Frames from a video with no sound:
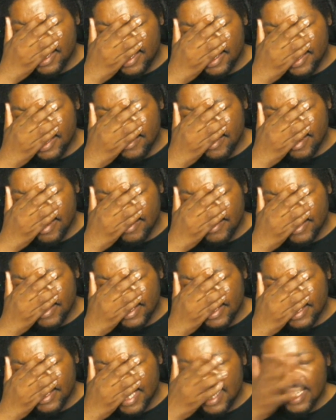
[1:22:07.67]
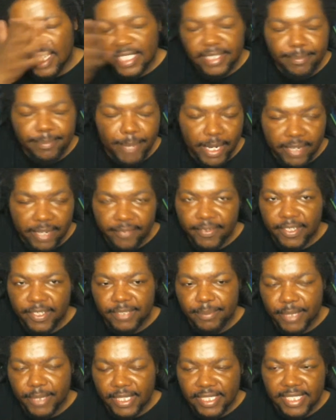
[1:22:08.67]
crap, it's kind of like Spider-Verse,
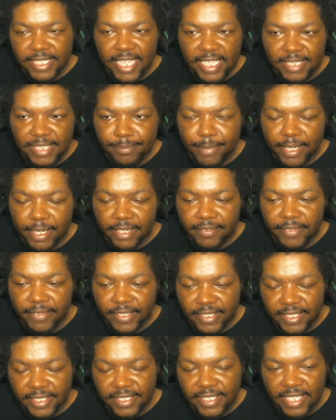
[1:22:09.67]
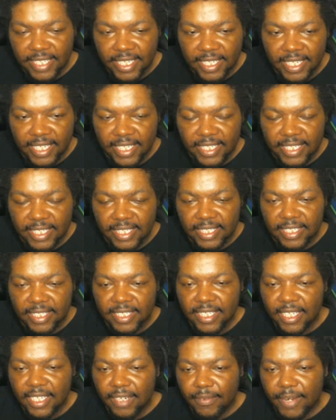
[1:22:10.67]
but it's not Spider-Verse. It's kind of like
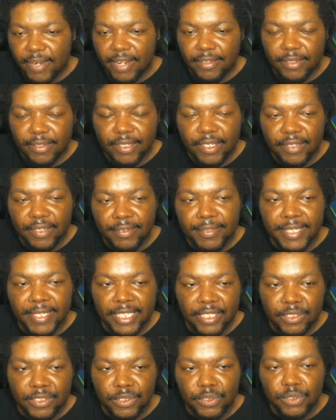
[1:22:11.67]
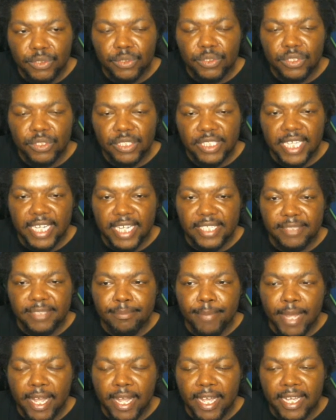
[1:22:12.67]
when they getting chased
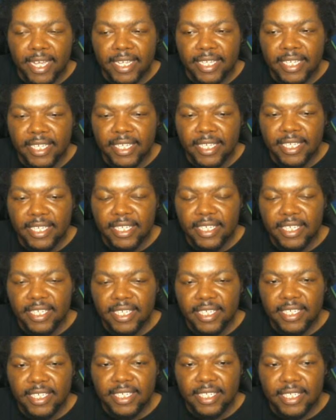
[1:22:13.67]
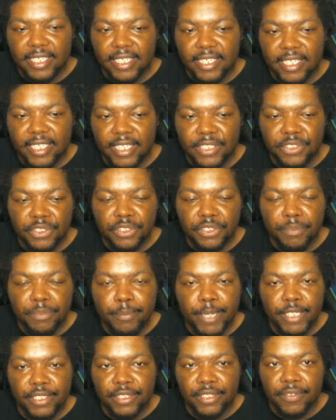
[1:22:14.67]
by
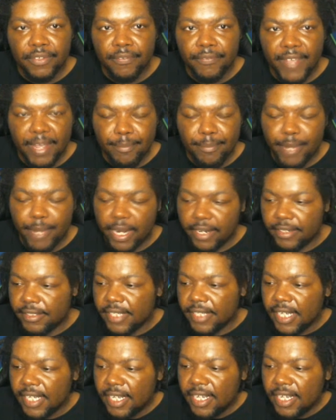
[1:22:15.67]
interdimensional vampires,